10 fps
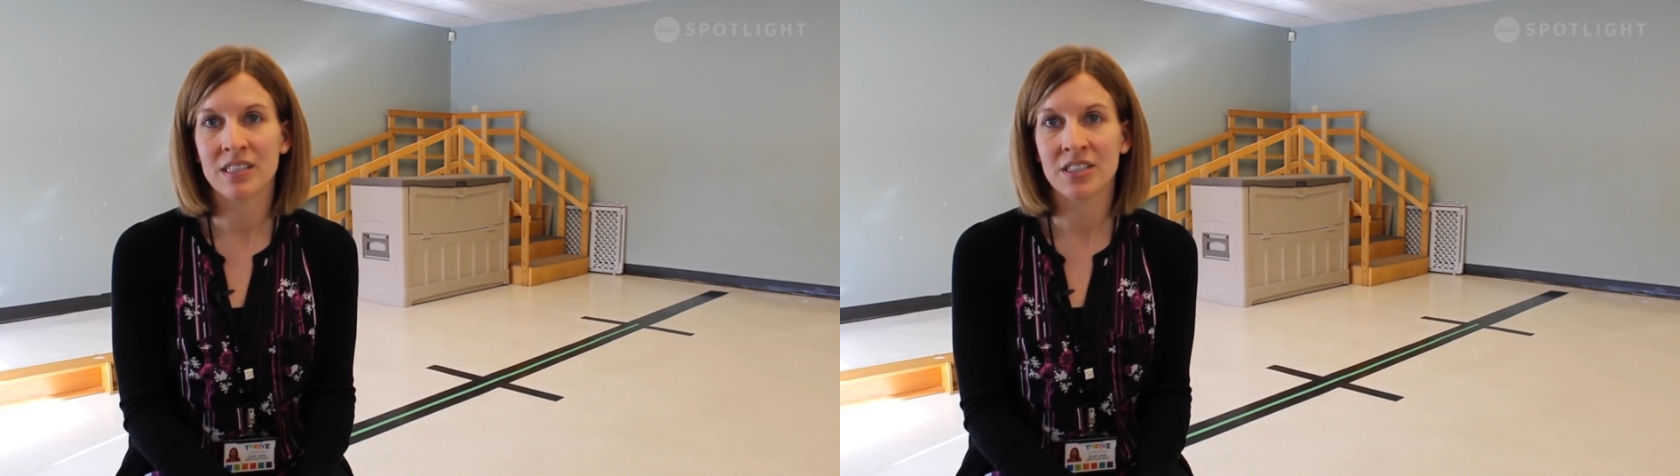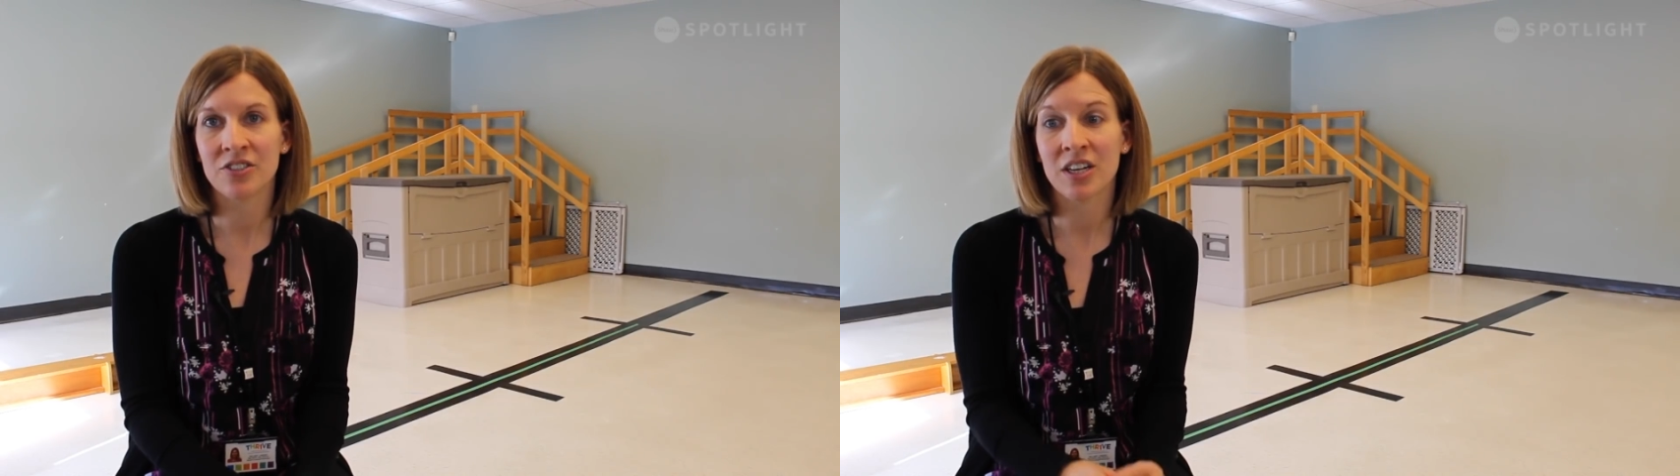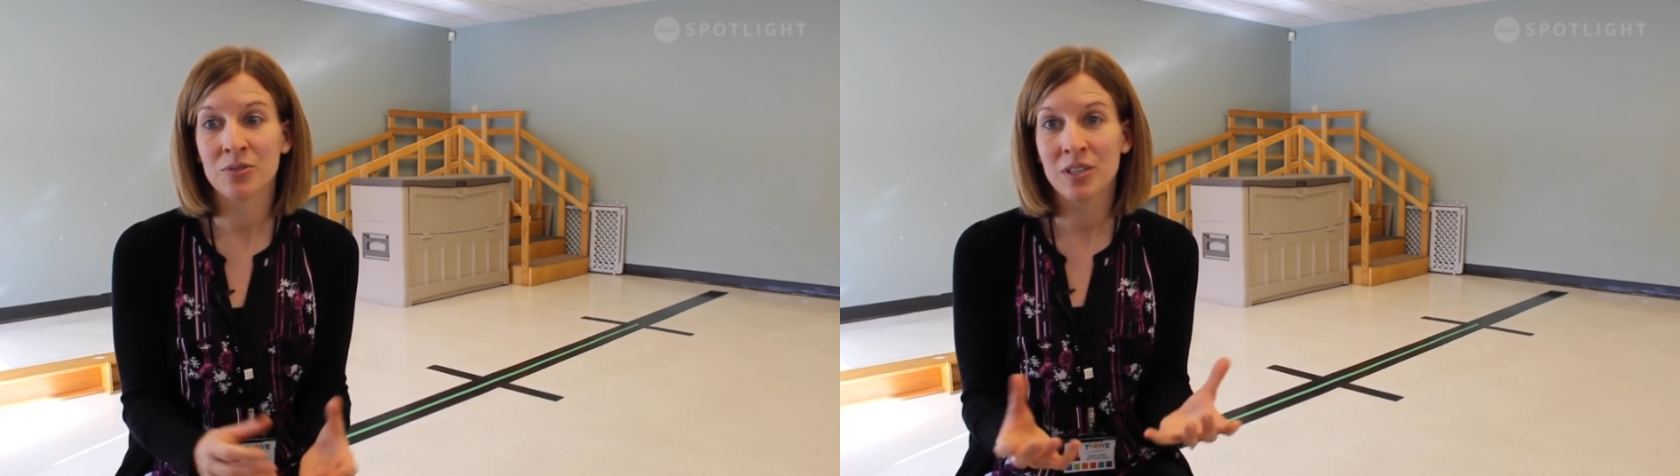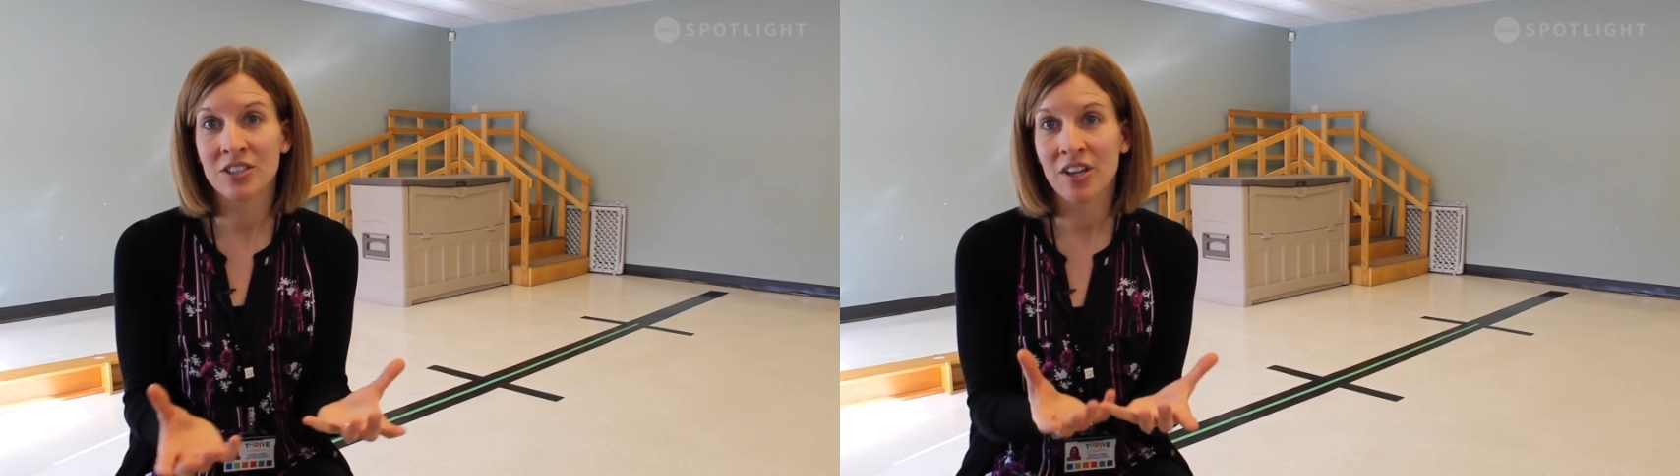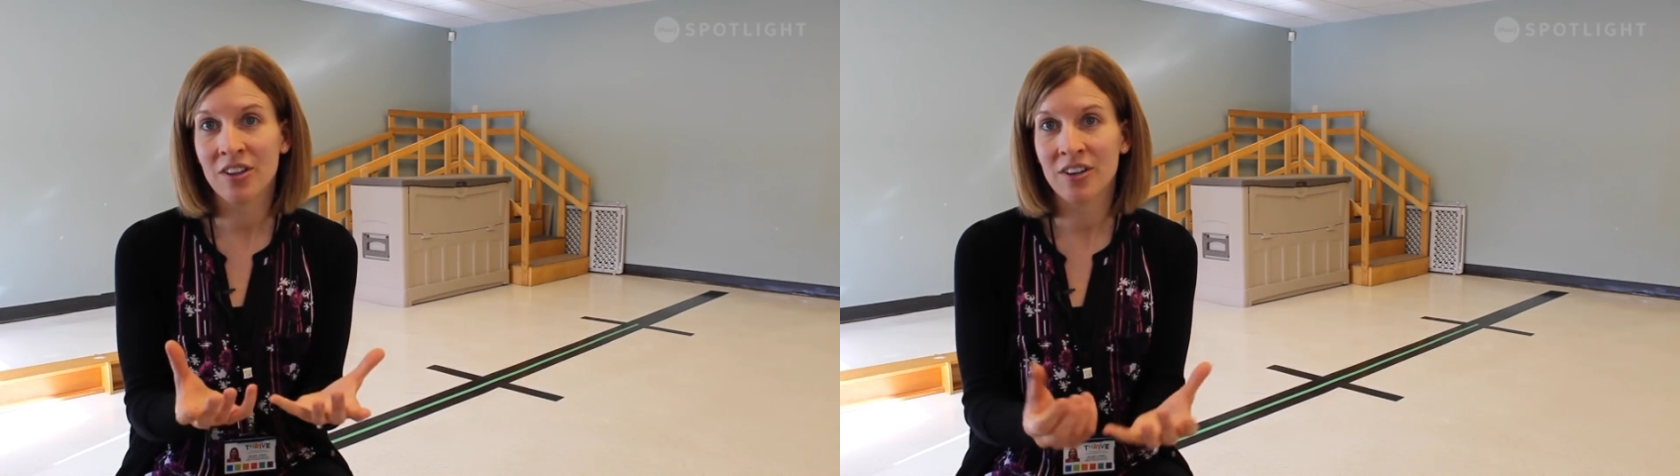to interact with
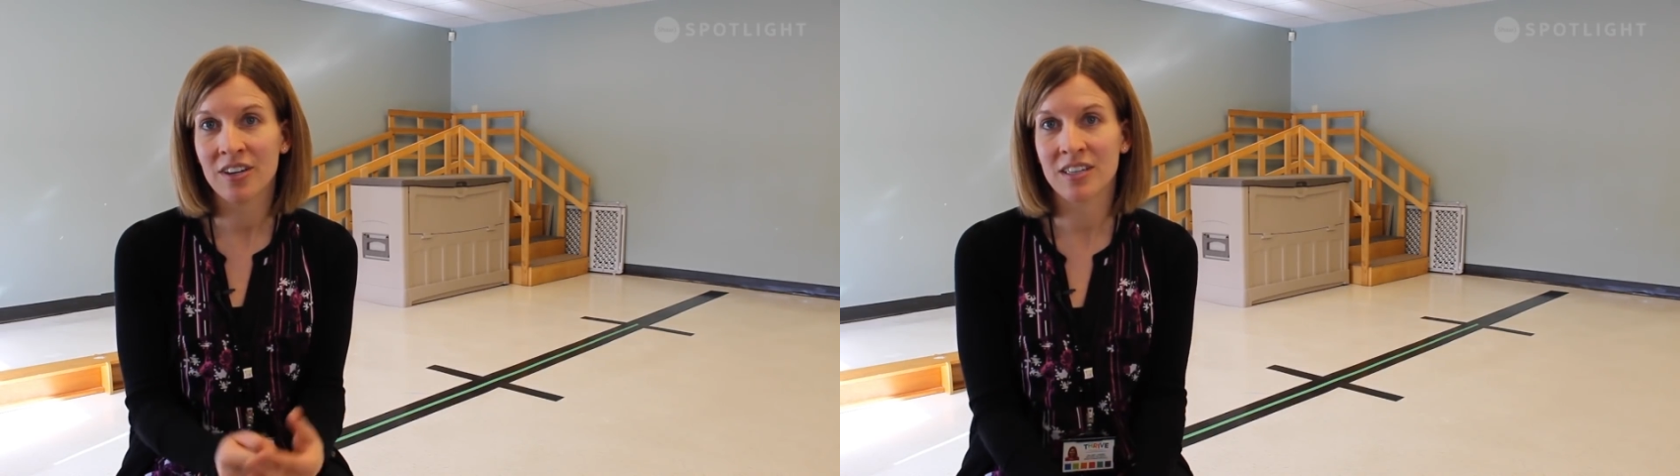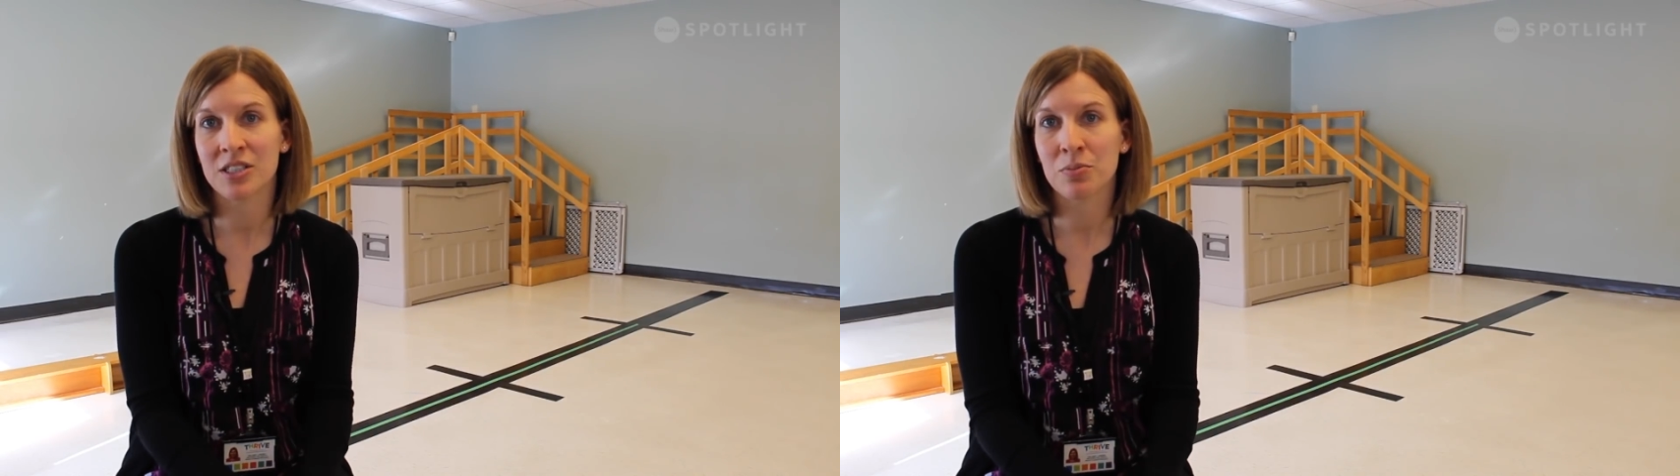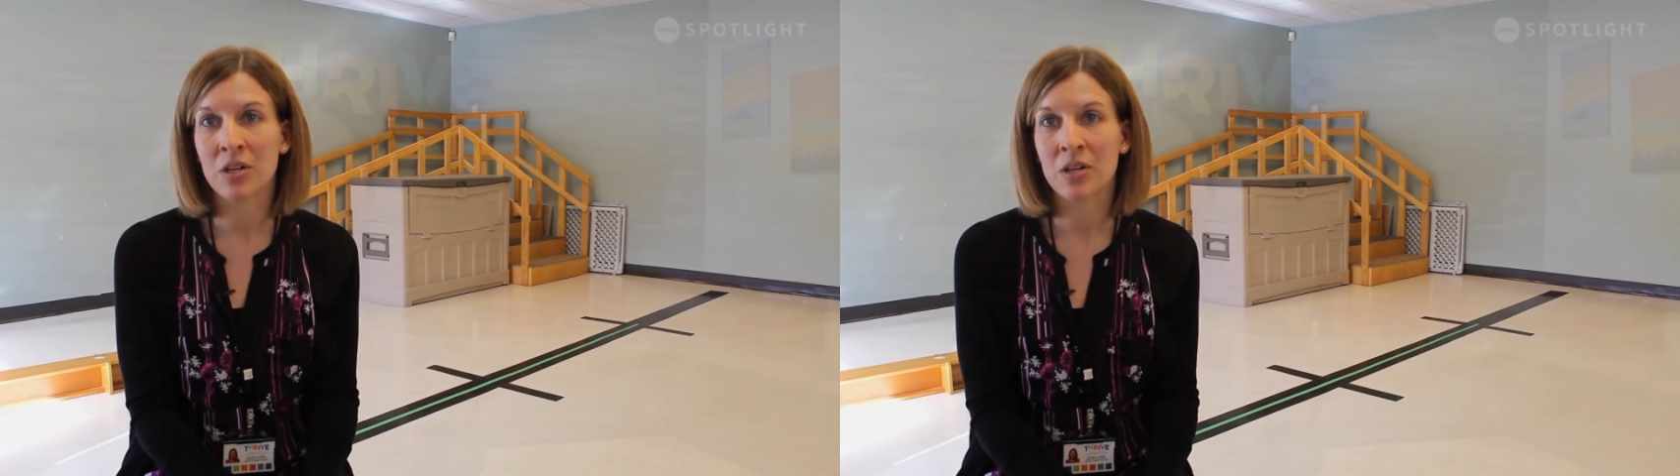each other and to